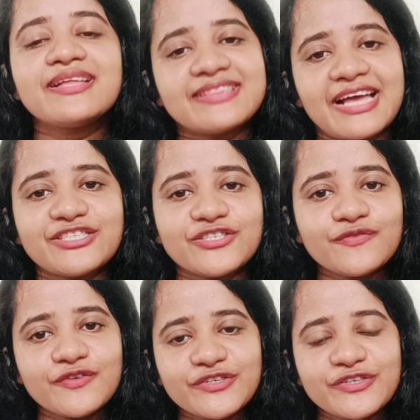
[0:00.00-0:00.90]
That's all
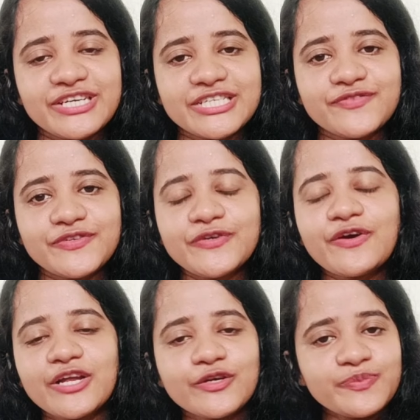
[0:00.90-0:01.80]
for today's video.
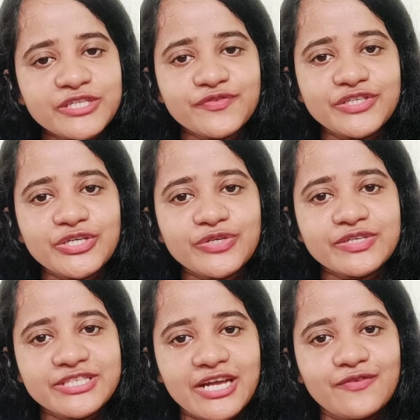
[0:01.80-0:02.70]
I hope this video
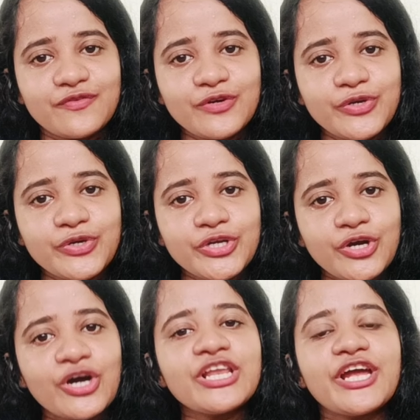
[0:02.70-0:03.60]
was helpful to you
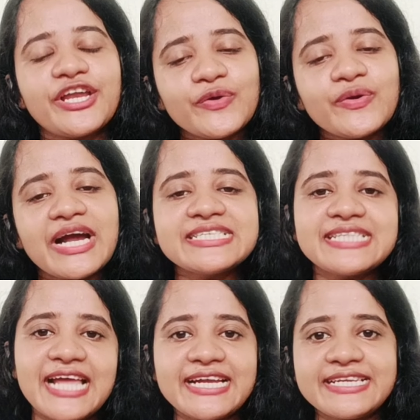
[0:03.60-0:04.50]
all and you guys
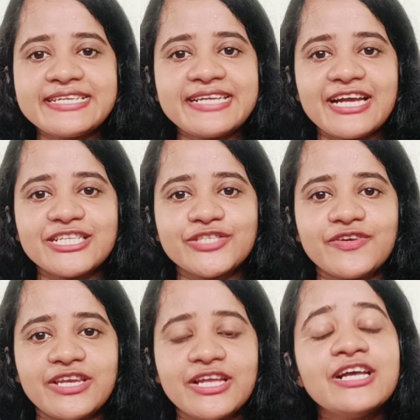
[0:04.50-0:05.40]
liked it as
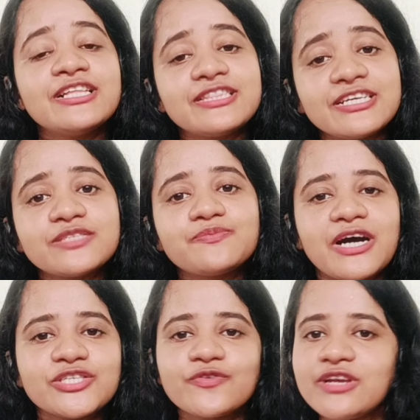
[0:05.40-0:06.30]
well. This
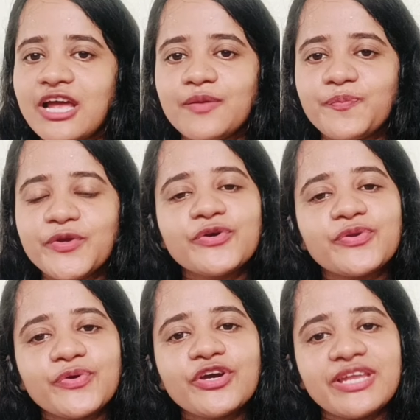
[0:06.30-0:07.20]
mask will help you
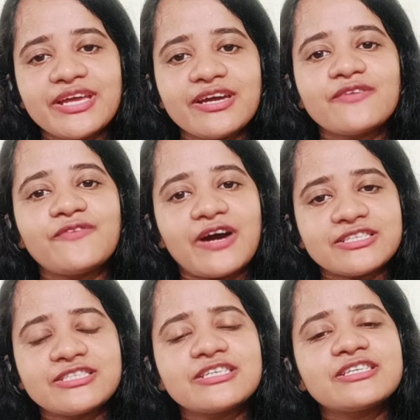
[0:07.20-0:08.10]
grow your hair
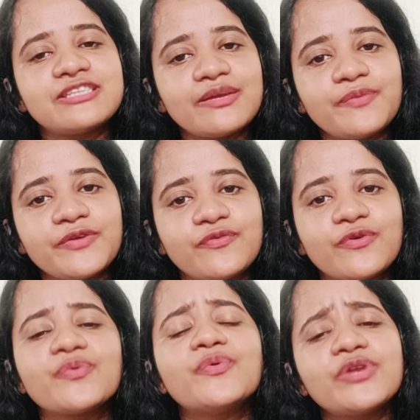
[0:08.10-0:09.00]
faster than
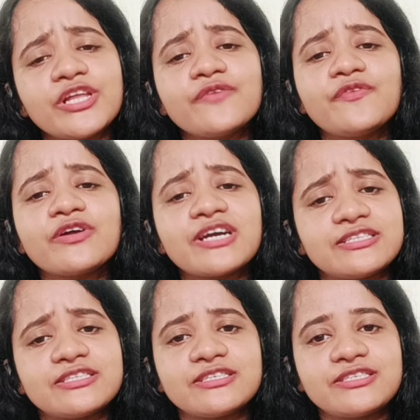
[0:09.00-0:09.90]
before only if you're
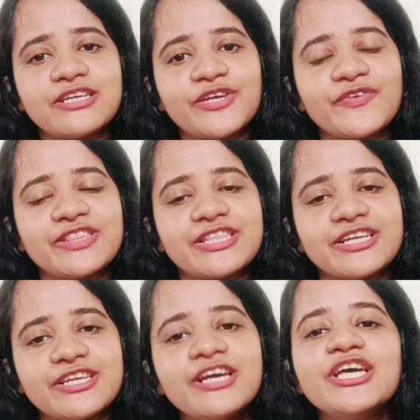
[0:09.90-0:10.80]
consistent with
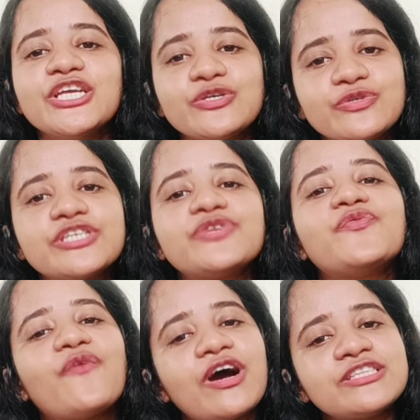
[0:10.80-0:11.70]
it. Use it
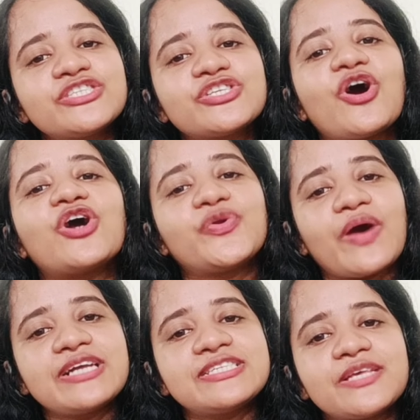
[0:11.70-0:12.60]
once or
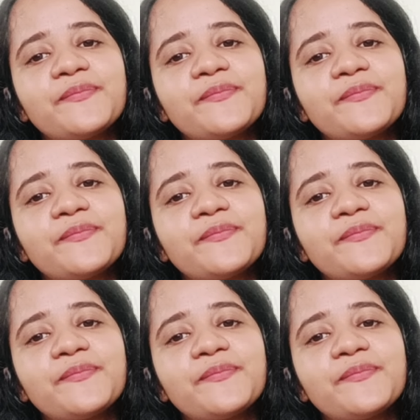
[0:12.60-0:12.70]
twice a